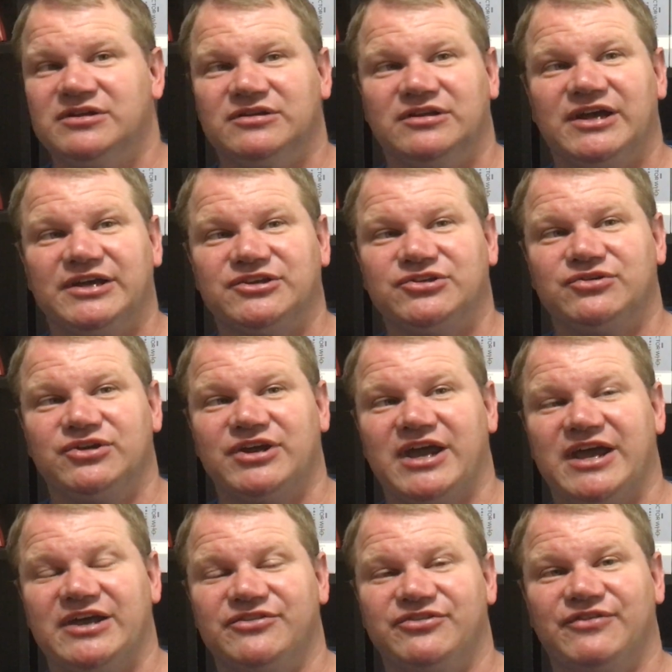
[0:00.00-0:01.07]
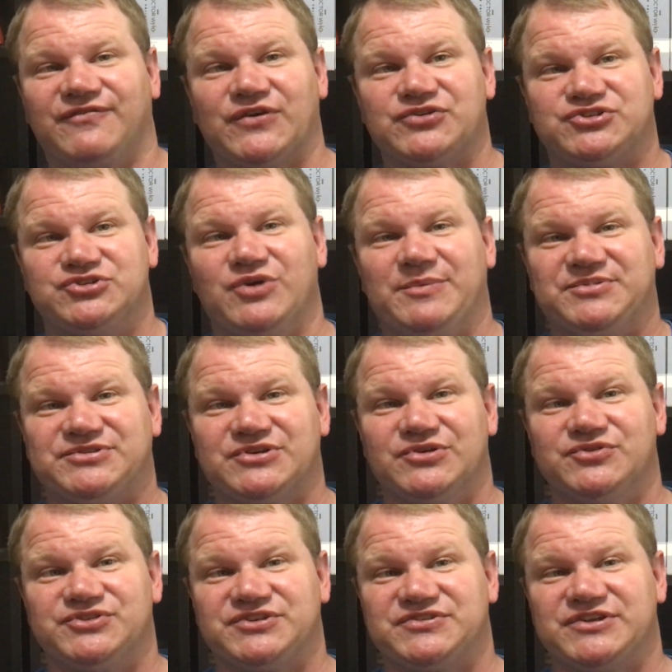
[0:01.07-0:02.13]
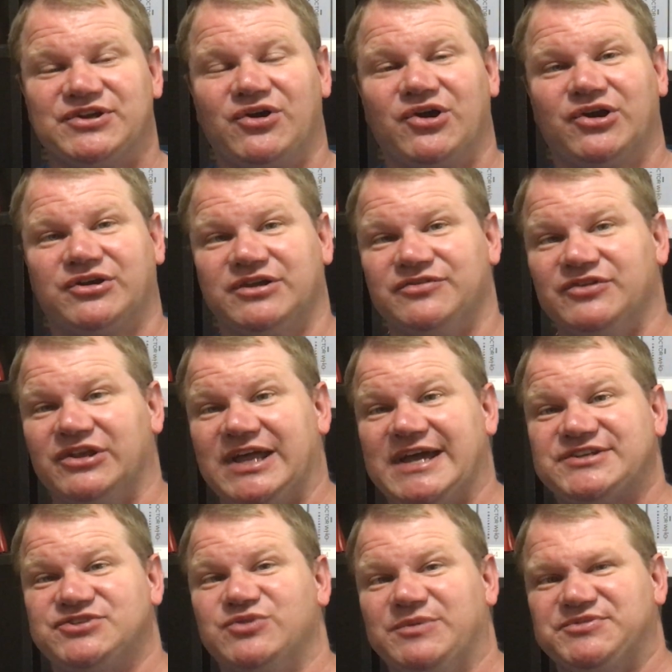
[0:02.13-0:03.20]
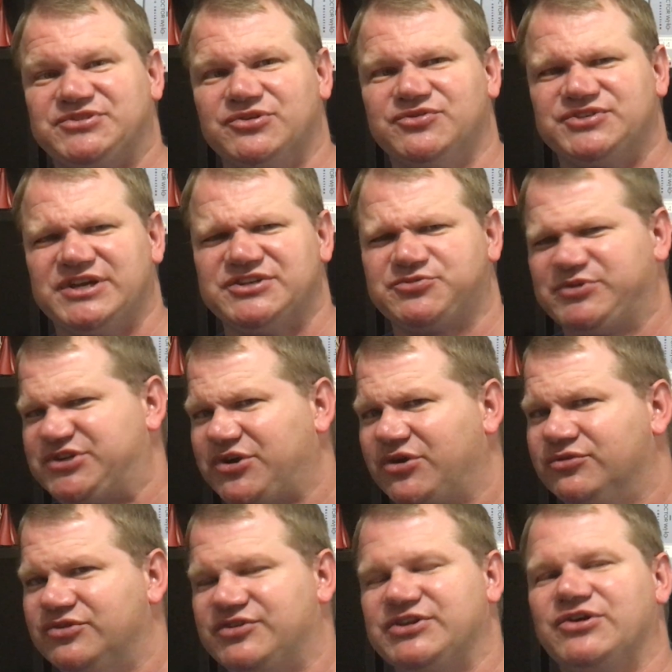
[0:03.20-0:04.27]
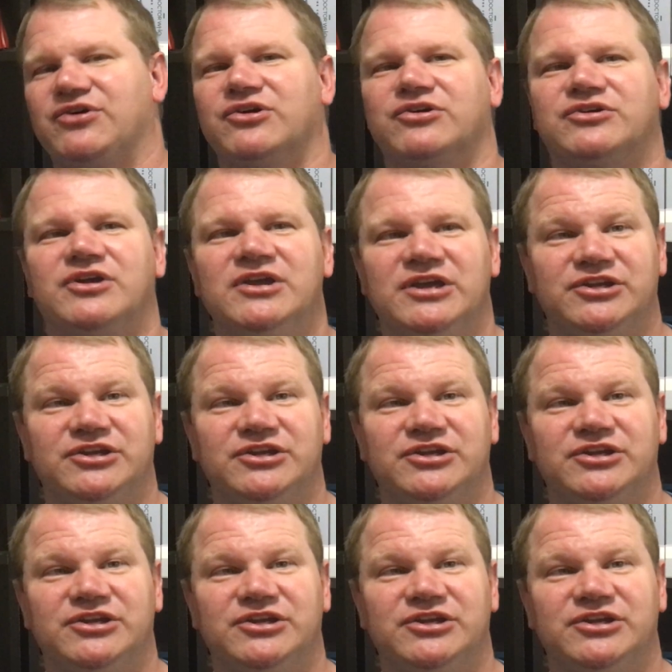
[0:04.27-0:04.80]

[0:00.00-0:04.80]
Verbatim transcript: Like you could add the first two episodes as the Ark, and the last two episodes as Return to the Ark.